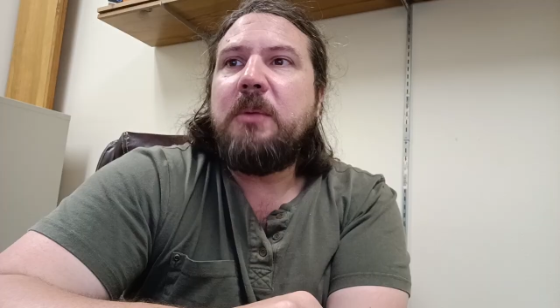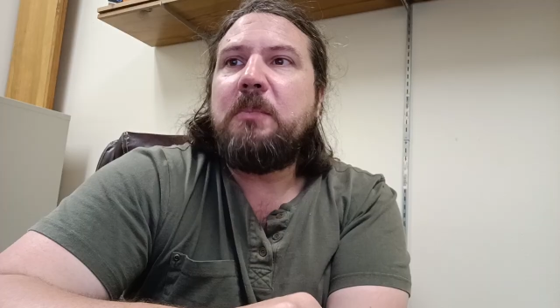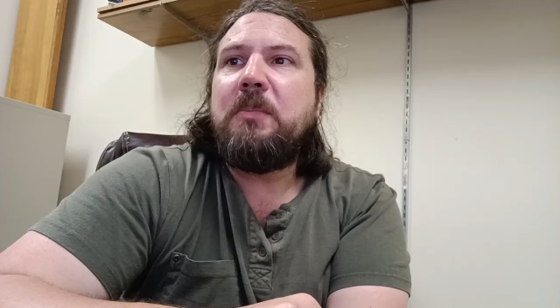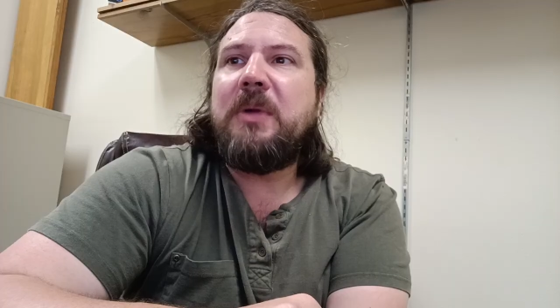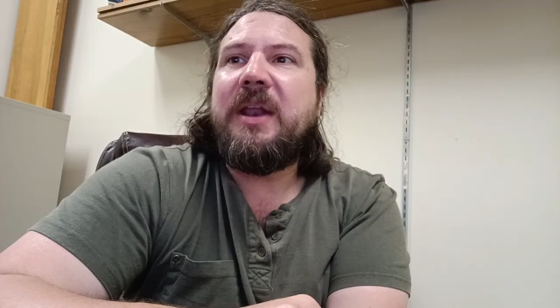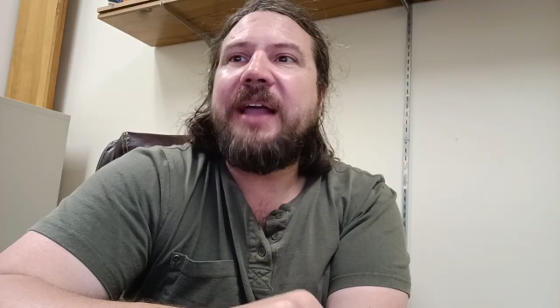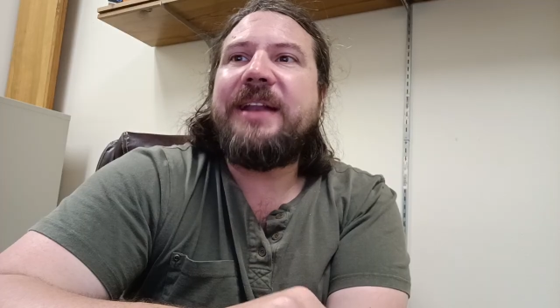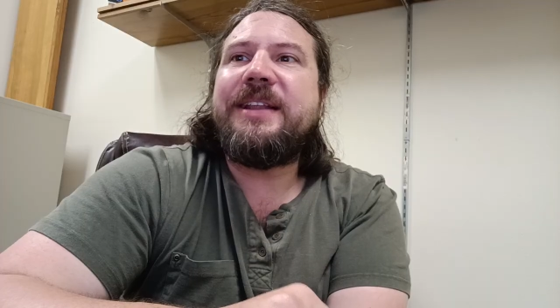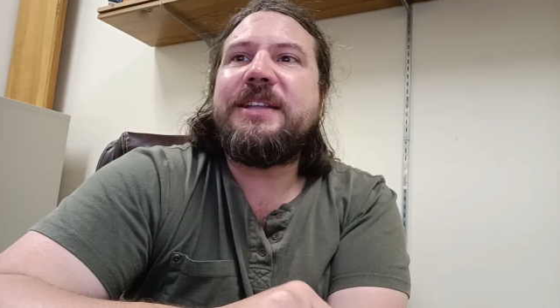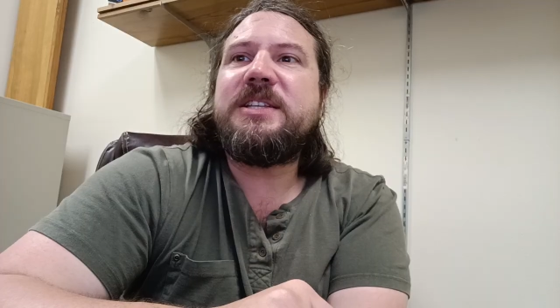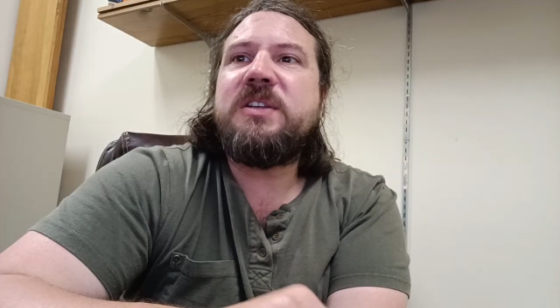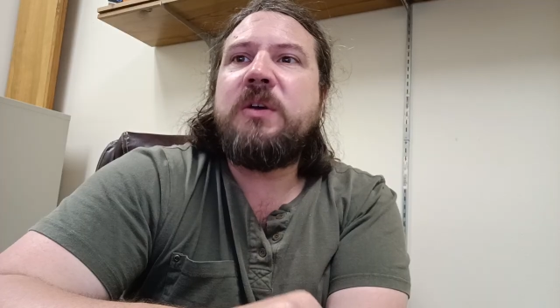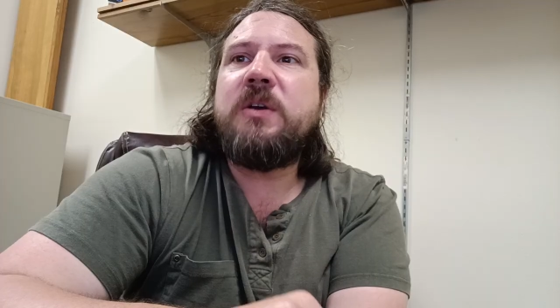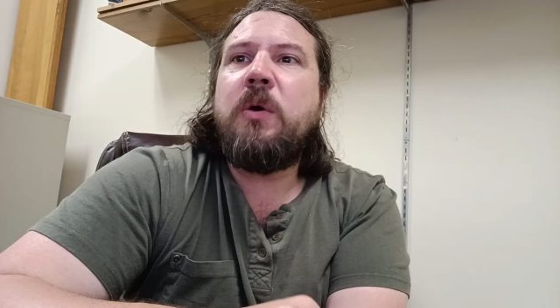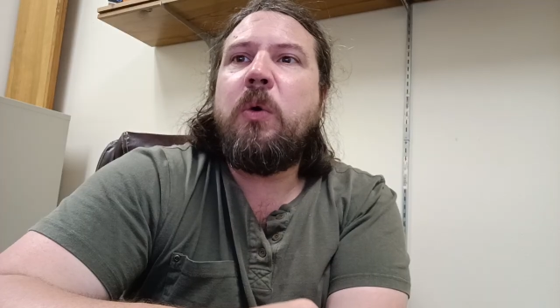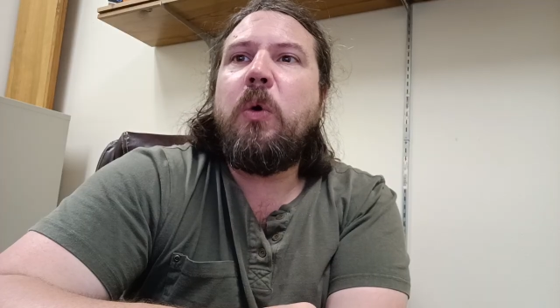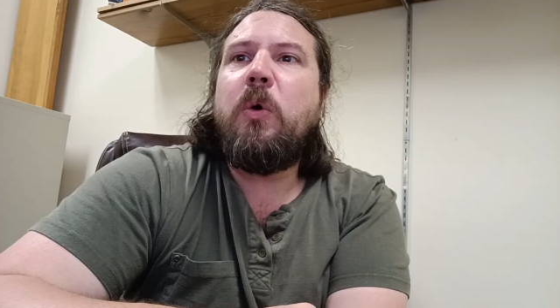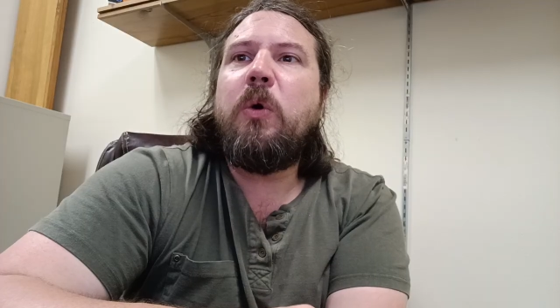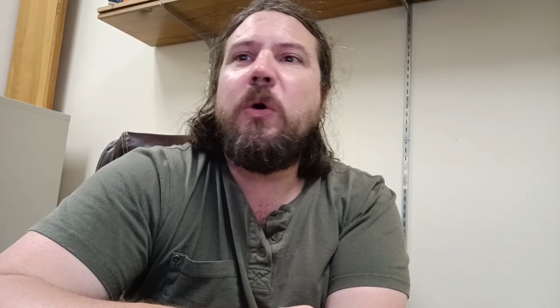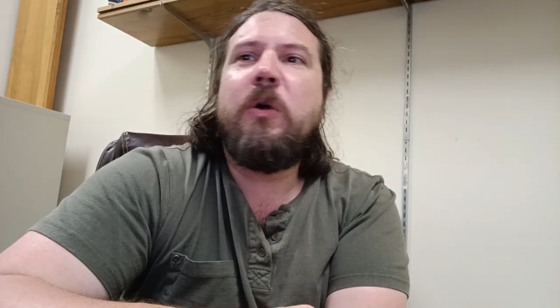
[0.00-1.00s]
but at its
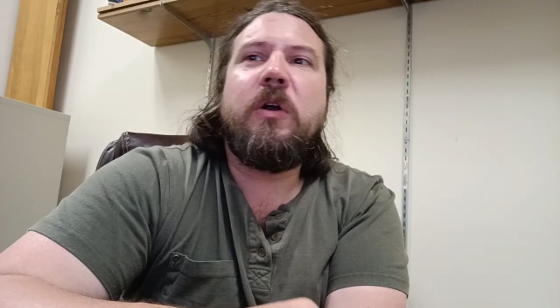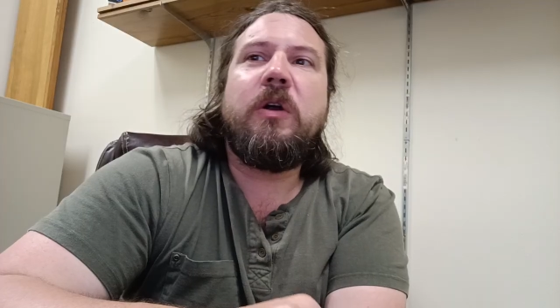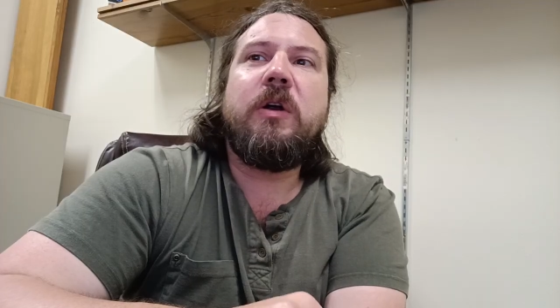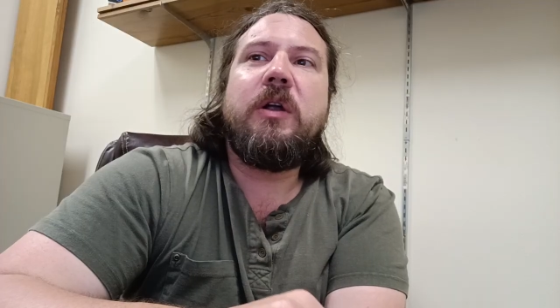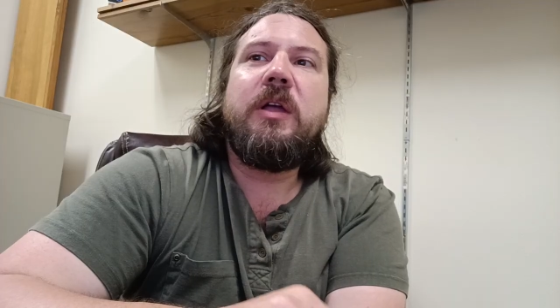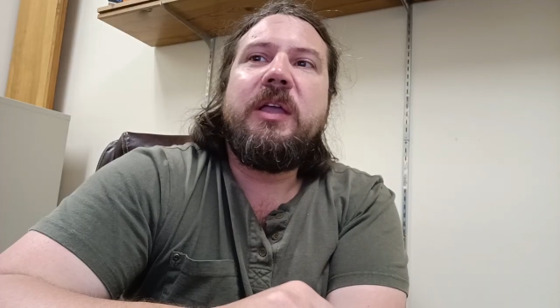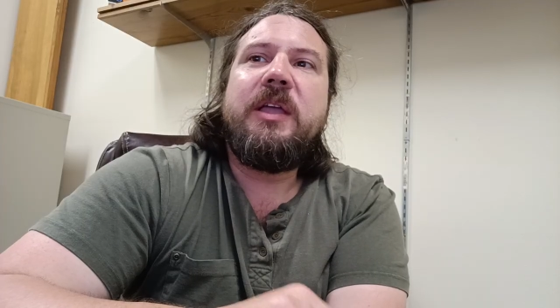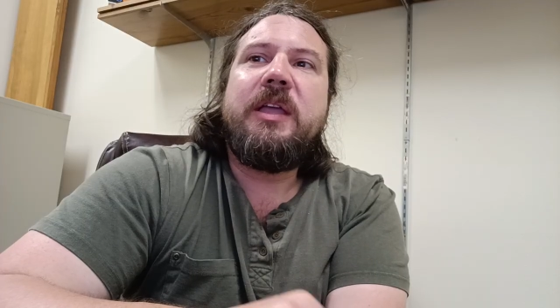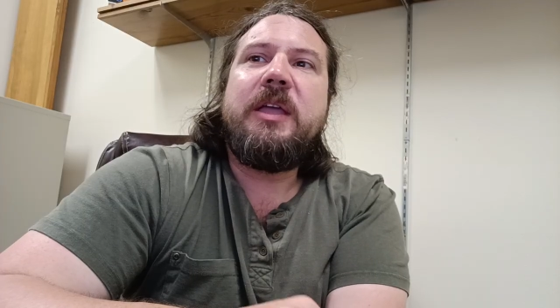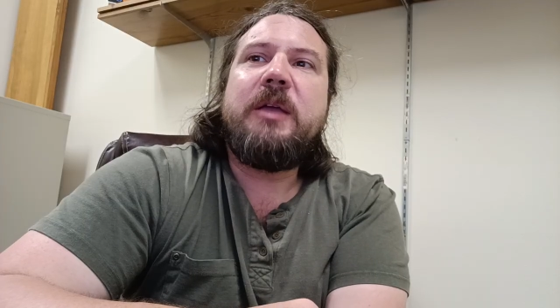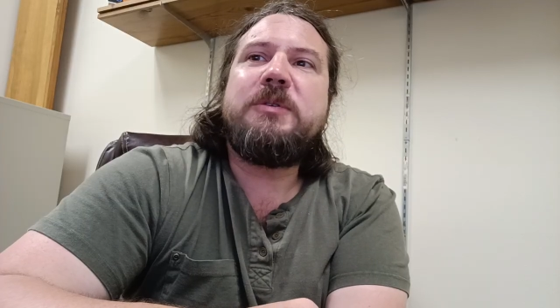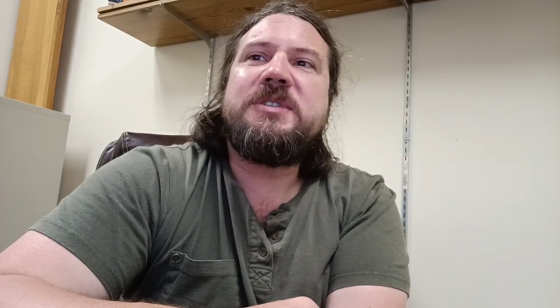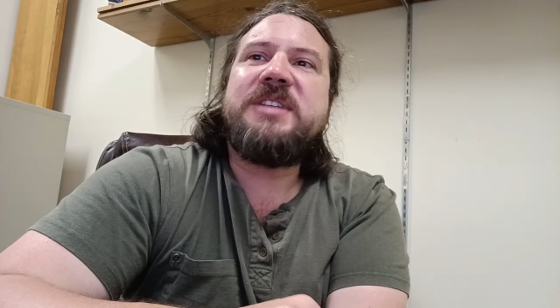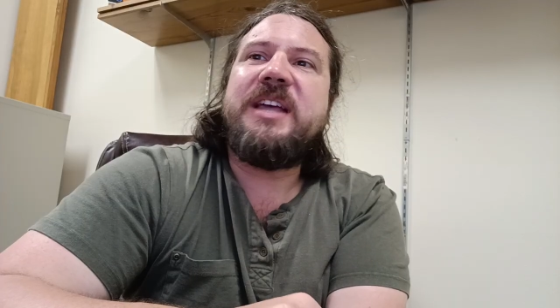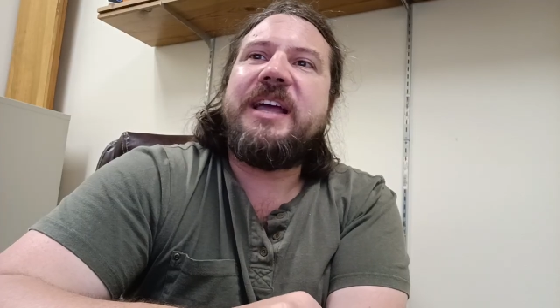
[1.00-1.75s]
core, it was